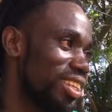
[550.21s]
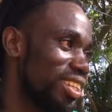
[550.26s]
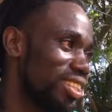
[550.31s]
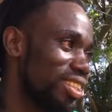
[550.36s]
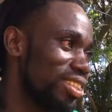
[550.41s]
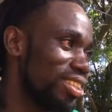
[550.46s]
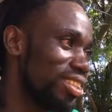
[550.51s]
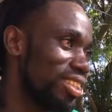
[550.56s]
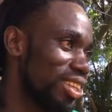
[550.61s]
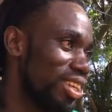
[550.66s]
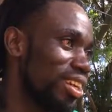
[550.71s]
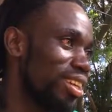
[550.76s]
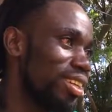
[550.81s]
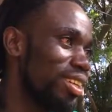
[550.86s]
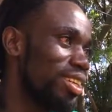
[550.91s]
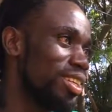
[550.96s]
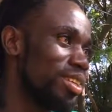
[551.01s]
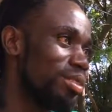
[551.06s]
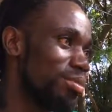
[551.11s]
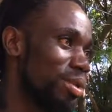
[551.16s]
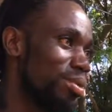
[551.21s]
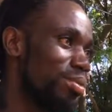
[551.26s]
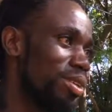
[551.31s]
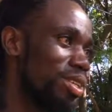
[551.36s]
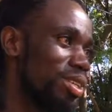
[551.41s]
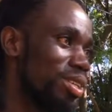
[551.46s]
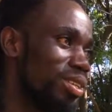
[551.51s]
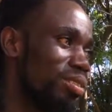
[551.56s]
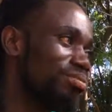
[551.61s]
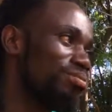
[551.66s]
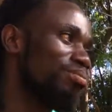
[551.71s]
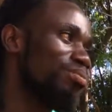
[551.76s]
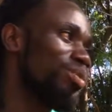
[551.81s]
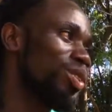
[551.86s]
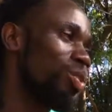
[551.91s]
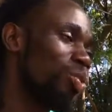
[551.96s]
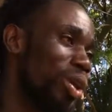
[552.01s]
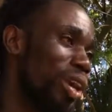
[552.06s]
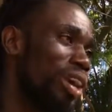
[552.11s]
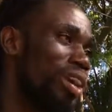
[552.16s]
So yeah, maybe
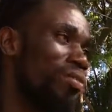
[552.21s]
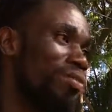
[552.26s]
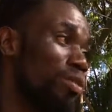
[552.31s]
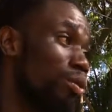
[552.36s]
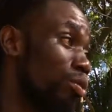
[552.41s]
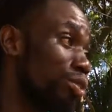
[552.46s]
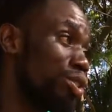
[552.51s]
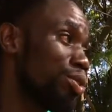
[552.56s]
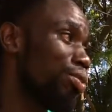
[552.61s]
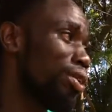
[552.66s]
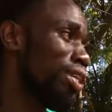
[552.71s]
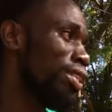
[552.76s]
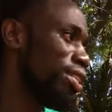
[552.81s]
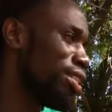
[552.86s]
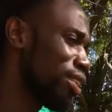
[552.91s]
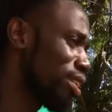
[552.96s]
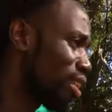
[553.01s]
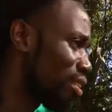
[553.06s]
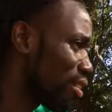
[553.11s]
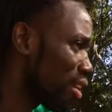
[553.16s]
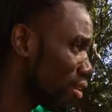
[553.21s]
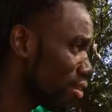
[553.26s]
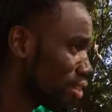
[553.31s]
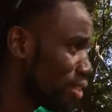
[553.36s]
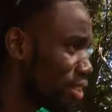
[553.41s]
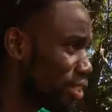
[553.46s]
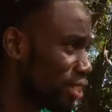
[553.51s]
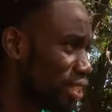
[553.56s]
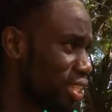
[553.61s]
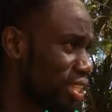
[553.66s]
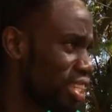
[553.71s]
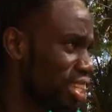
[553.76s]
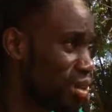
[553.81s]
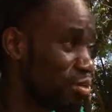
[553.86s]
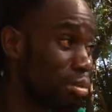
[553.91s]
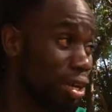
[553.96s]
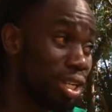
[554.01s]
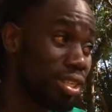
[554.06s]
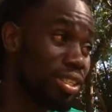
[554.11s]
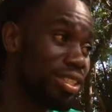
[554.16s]
we have horse riding around in here,
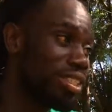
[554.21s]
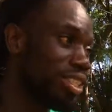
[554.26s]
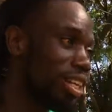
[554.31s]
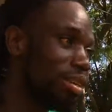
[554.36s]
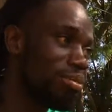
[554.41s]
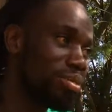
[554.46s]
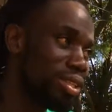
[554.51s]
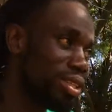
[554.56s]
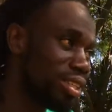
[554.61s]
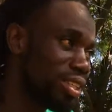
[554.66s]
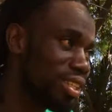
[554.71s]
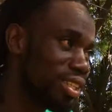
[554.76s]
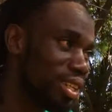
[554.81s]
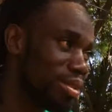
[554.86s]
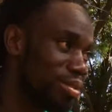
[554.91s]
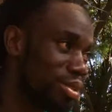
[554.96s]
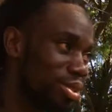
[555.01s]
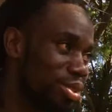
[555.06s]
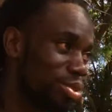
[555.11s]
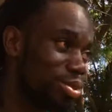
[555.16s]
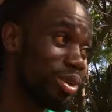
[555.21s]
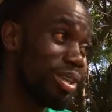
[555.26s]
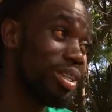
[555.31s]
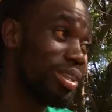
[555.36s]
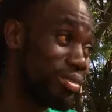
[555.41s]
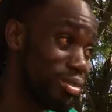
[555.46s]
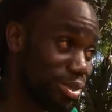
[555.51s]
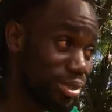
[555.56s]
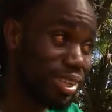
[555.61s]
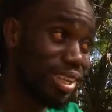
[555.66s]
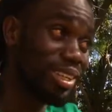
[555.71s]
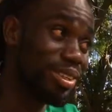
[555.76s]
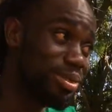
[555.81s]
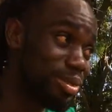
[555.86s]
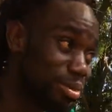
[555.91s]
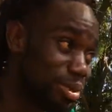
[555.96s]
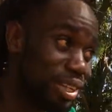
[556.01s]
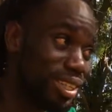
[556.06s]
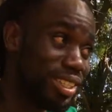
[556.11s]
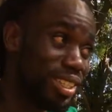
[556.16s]
bungee jumping. I'm not sure if you can
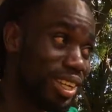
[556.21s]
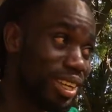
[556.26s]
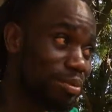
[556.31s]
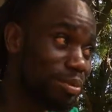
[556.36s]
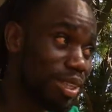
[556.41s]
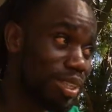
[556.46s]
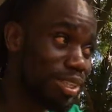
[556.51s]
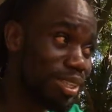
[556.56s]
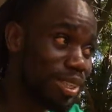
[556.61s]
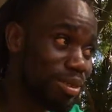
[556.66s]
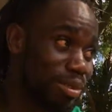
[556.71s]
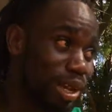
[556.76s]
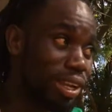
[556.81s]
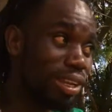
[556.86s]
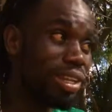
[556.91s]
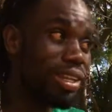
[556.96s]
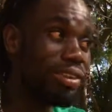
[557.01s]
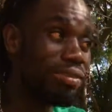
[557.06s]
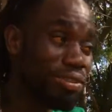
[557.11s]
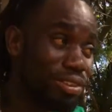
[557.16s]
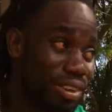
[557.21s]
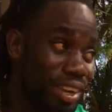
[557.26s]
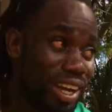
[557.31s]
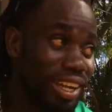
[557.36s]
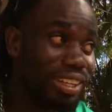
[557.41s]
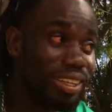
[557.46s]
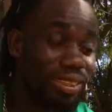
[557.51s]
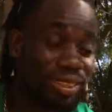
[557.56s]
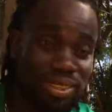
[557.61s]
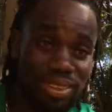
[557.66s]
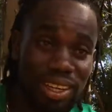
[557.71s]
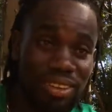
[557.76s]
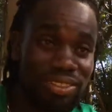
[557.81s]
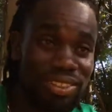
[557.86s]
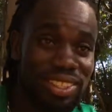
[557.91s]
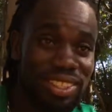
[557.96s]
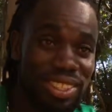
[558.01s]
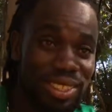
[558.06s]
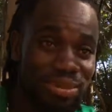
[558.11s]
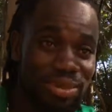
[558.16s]
do bungee jumping, but if you can do
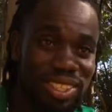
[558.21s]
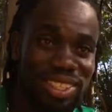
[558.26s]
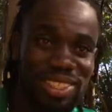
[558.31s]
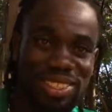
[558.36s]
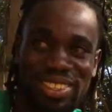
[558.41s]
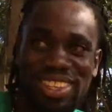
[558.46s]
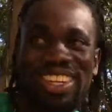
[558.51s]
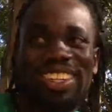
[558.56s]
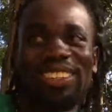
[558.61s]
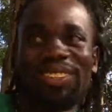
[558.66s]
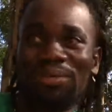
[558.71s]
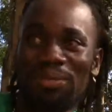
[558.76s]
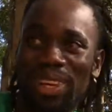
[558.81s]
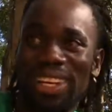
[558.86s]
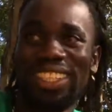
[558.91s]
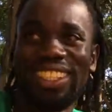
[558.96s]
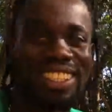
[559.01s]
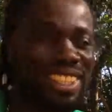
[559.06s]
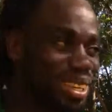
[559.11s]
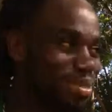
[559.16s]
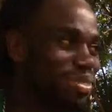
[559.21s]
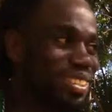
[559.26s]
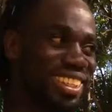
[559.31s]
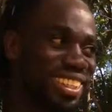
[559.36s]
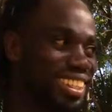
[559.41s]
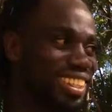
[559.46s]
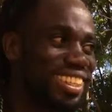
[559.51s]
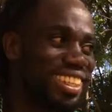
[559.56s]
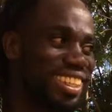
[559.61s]
rafting, it means you can do bungee jumping.